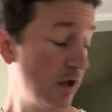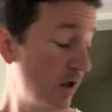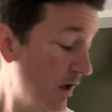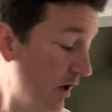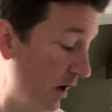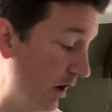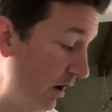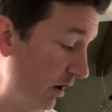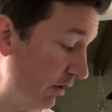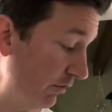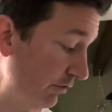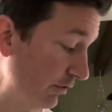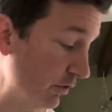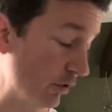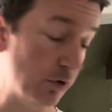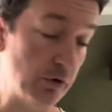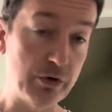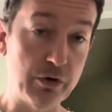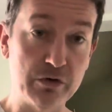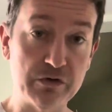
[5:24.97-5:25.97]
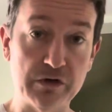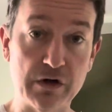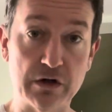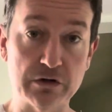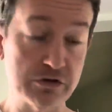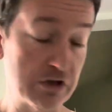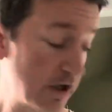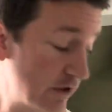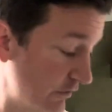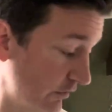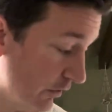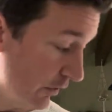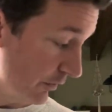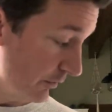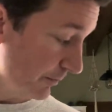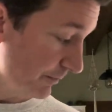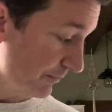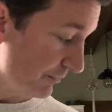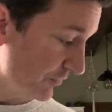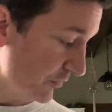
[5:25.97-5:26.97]
of low dose naltrexone,
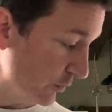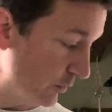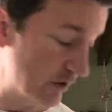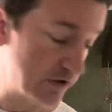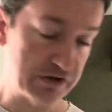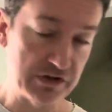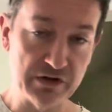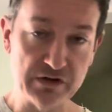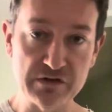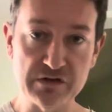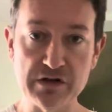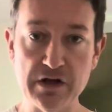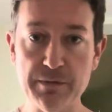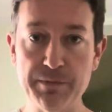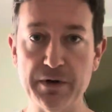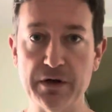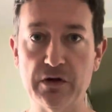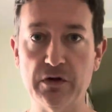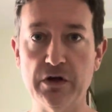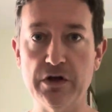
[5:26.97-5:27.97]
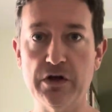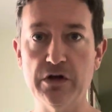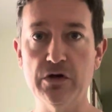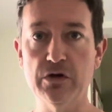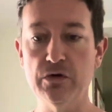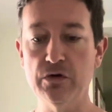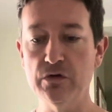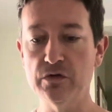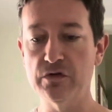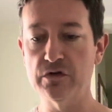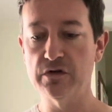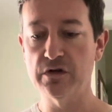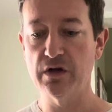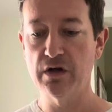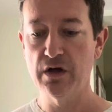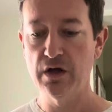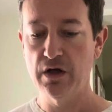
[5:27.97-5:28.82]
which is typically used